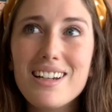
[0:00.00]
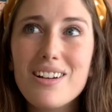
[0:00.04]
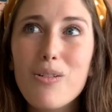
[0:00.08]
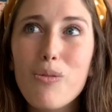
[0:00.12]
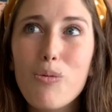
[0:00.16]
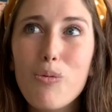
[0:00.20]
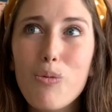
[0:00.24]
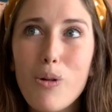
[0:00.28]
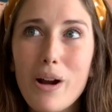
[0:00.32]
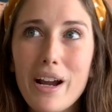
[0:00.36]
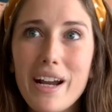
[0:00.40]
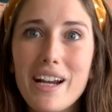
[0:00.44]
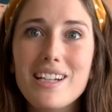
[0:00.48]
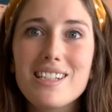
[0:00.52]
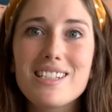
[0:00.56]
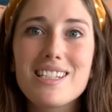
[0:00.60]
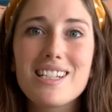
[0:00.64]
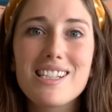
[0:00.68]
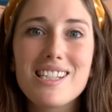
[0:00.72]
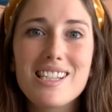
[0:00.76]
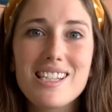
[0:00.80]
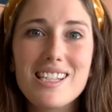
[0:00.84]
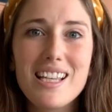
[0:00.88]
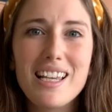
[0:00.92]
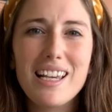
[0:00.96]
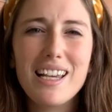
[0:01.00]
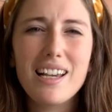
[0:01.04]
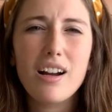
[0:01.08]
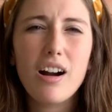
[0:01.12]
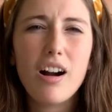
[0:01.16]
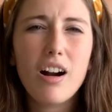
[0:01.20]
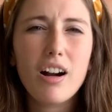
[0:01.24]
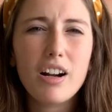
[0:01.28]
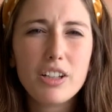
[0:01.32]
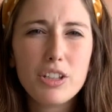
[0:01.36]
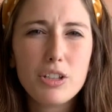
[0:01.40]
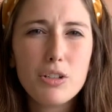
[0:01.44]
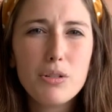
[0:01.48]
way to see,
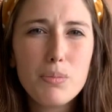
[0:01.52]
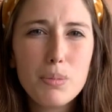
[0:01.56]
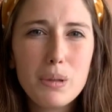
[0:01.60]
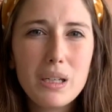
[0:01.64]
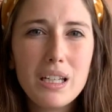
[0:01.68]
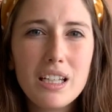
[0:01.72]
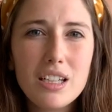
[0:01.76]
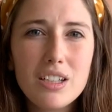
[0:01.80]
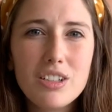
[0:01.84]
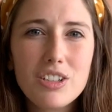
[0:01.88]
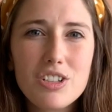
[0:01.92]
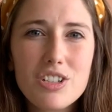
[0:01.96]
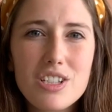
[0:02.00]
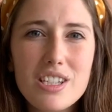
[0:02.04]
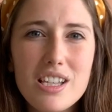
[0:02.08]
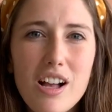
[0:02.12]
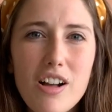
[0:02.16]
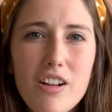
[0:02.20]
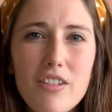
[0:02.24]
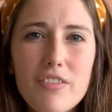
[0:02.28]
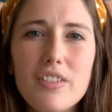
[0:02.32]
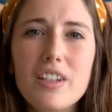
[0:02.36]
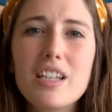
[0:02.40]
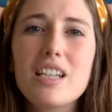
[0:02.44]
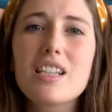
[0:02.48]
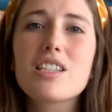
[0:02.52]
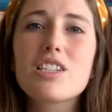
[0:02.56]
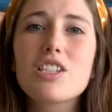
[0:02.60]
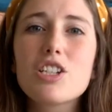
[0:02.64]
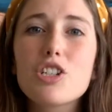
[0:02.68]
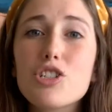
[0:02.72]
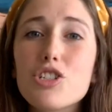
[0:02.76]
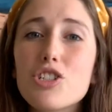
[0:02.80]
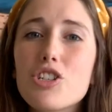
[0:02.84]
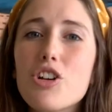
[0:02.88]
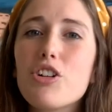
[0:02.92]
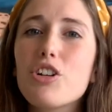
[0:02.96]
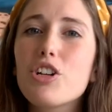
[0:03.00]
are you being yourself, is to
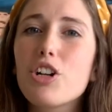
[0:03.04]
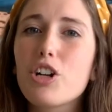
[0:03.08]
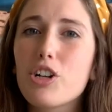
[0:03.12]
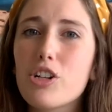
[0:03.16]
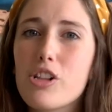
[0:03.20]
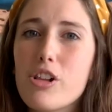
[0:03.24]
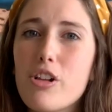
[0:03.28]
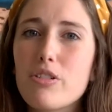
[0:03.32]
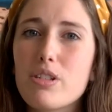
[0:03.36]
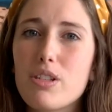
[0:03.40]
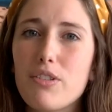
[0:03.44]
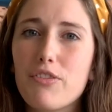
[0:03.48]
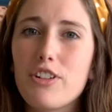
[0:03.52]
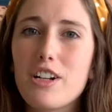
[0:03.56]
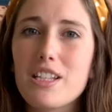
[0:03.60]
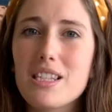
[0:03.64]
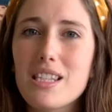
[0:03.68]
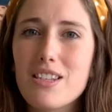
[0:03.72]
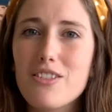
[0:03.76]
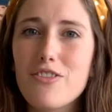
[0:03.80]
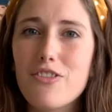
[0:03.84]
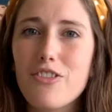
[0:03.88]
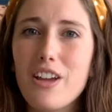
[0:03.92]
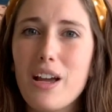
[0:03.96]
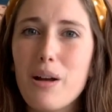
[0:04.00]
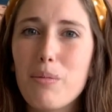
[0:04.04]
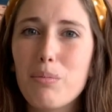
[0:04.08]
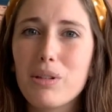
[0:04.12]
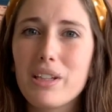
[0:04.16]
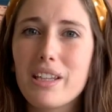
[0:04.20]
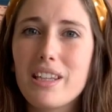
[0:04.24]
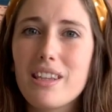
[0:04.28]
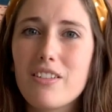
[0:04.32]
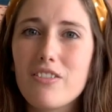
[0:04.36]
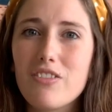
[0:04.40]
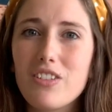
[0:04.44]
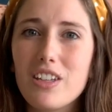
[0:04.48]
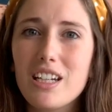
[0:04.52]
show your close friends and family
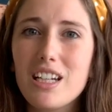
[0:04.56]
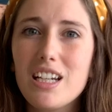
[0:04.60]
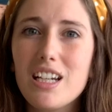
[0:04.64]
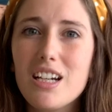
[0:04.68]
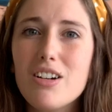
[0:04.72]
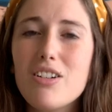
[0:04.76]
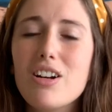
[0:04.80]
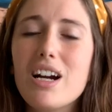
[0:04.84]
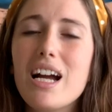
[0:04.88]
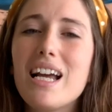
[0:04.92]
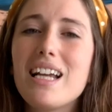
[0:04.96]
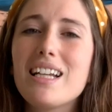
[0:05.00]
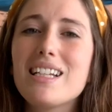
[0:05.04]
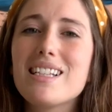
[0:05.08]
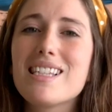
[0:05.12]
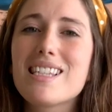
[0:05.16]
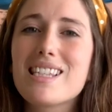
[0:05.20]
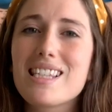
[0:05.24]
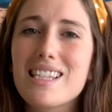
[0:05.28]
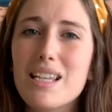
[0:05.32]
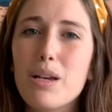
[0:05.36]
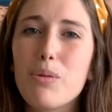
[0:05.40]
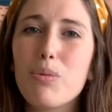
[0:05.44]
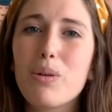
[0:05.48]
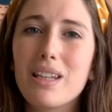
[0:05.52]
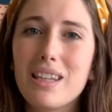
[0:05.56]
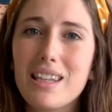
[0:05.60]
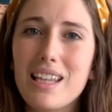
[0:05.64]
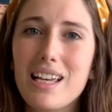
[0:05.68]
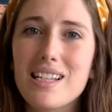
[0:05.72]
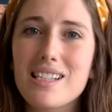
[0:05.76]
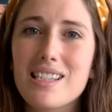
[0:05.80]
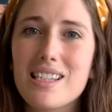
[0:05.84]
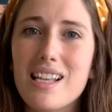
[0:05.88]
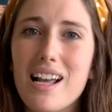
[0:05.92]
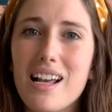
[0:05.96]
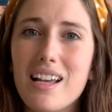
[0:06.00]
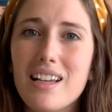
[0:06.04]
the video and see what they
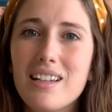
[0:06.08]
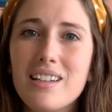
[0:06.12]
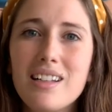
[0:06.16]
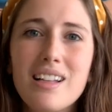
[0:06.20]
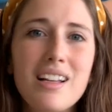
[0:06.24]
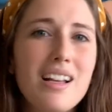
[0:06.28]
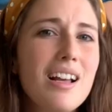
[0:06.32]
say.